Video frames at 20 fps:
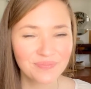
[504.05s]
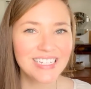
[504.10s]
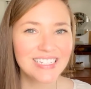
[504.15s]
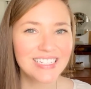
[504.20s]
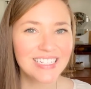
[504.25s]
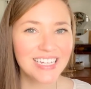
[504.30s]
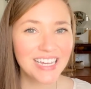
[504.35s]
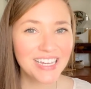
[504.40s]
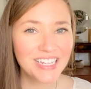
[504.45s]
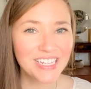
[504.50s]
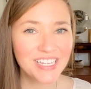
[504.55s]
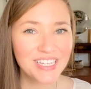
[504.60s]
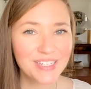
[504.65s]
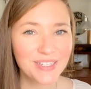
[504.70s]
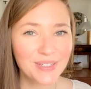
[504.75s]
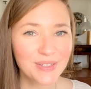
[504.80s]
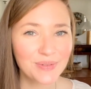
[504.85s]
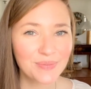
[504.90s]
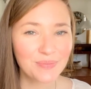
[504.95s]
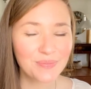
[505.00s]
it
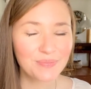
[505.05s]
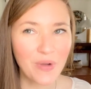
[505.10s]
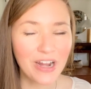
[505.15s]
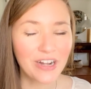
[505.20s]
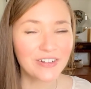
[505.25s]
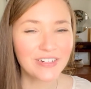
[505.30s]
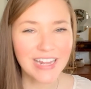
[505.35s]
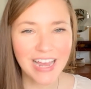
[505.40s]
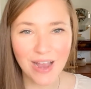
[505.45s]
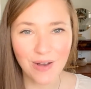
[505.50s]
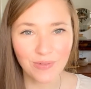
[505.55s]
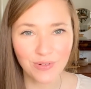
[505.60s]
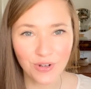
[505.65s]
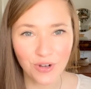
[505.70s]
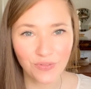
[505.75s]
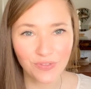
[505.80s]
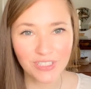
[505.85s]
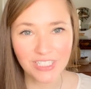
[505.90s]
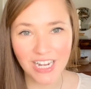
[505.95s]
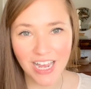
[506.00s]
does wear down
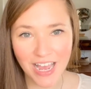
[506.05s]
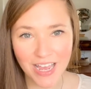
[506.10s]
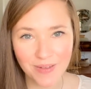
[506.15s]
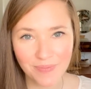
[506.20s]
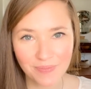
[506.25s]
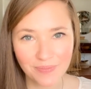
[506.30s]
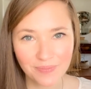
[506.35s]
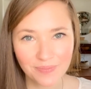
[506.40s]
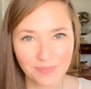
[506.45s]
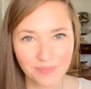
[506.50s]
over time.